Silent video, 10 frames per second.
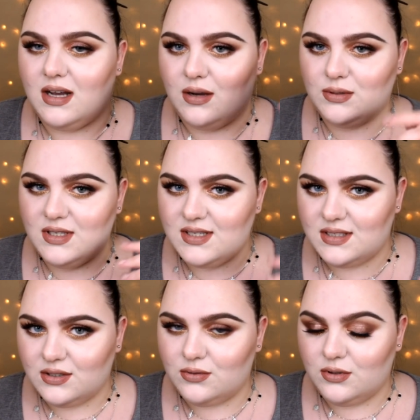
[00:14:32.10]
how they
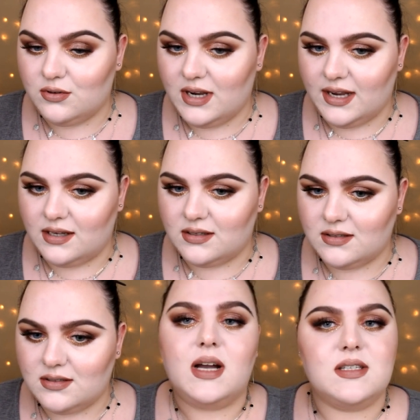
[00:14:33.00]
stick to your
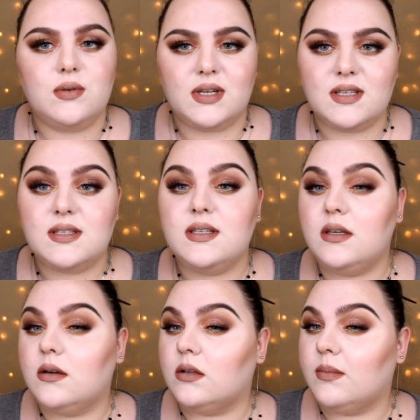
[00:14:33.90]
eyelid. As you can
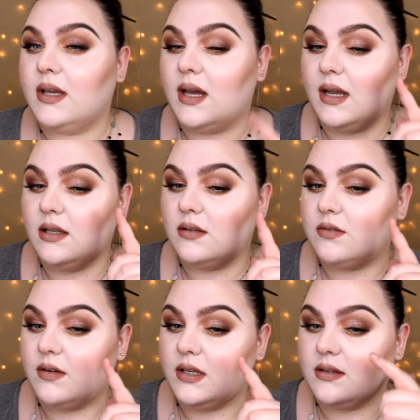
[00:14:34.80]
see on my
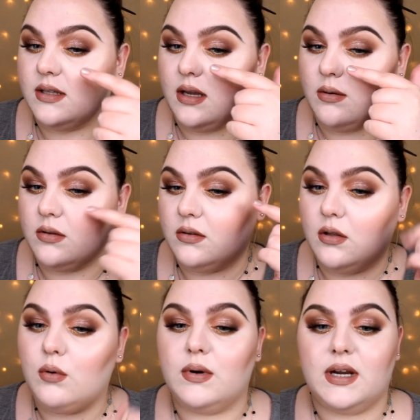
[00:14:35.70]
eyelid right now, on
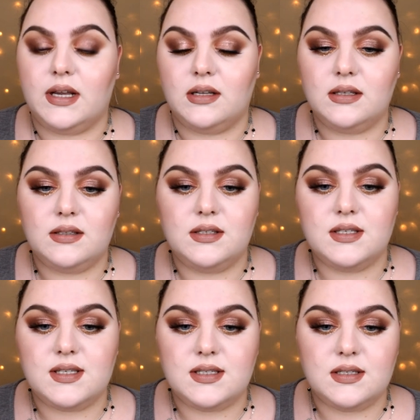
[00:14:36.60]
lower eyelid,
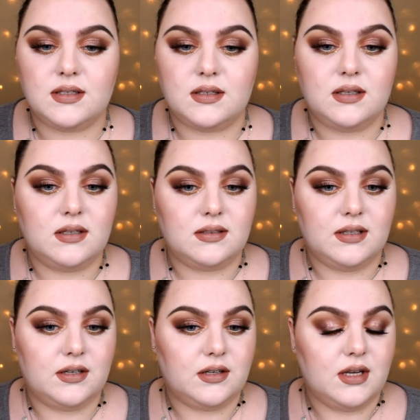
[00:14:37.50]
this
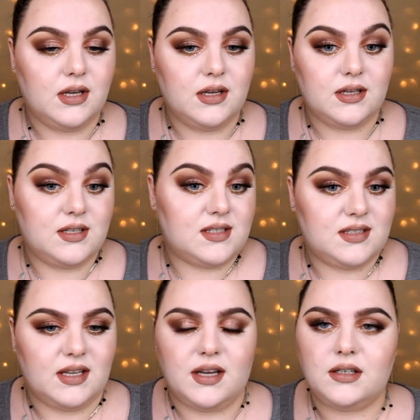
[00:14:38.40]
glitter is
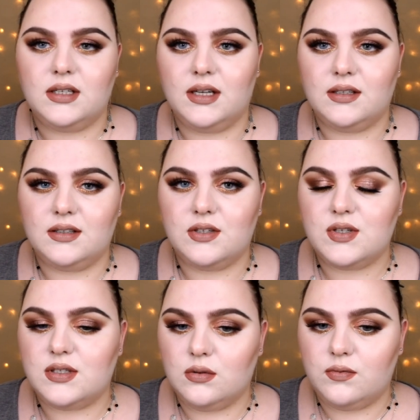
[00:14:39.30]
there and
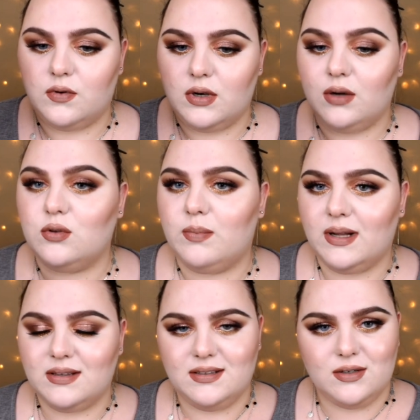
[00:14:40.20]
there's no fallout,
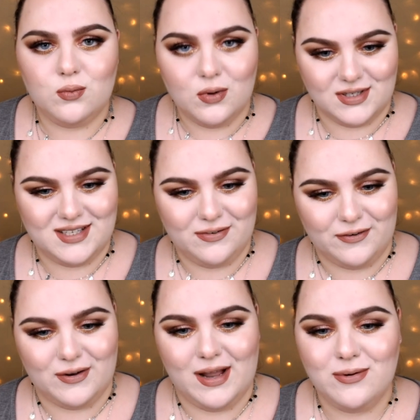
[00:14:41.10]
but there was a
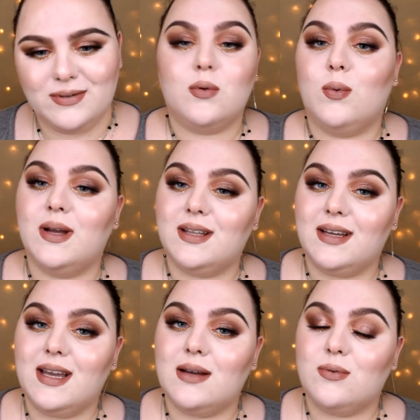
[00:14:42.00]
fallout when
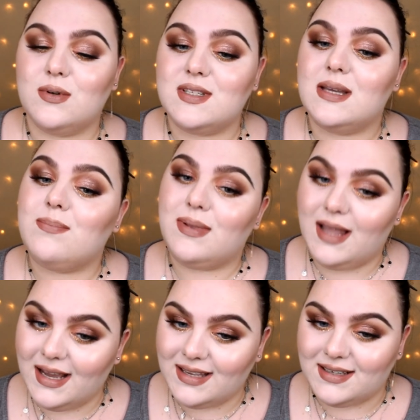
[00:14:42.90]
I was
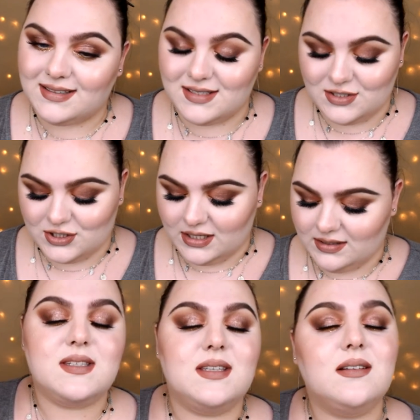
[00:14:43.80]
applying this
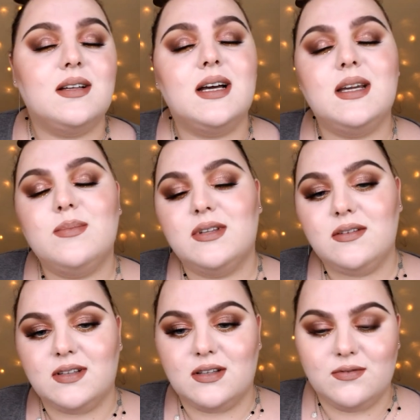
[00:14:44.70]
shade. Still, I
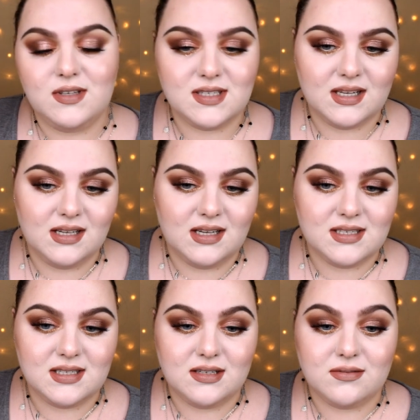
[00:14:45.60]
believe that these
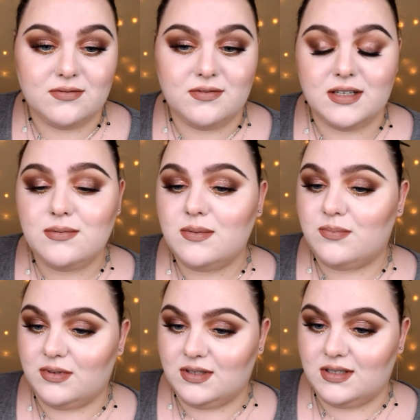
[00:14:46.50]
colors are very
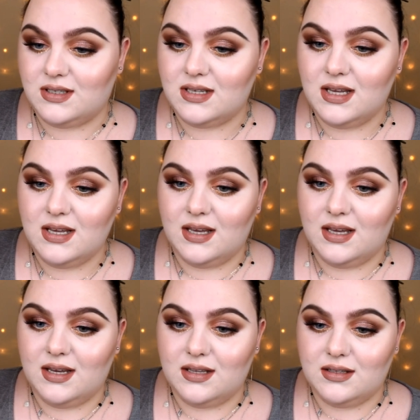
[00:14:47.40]
pretty
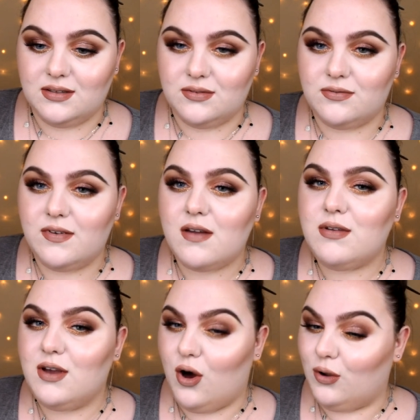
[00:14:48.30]
and
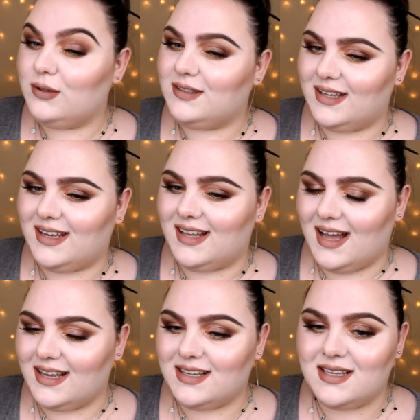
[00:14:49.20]
very
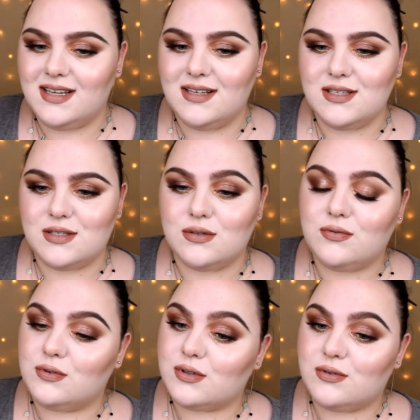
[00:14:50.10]
holiday-like, so
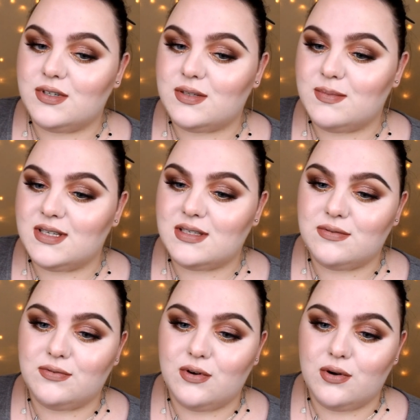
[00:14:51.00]
for
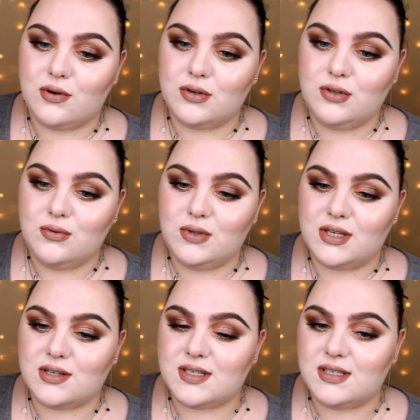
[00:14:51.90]
Christmas, for New
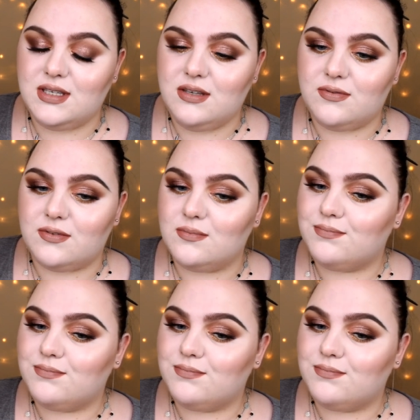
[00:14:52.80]
Year's Eve,